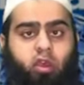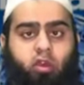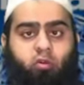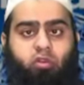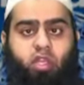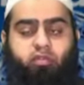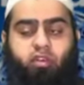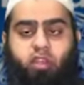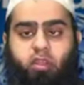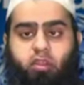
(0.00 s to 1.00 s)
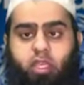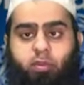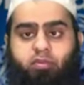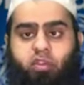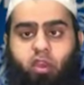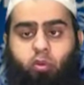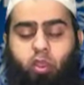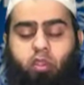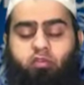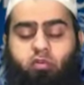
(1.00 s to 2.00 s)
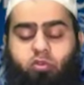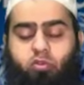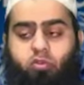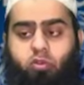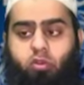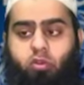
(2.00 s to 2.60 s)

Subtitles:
and whatever He keeps away from you,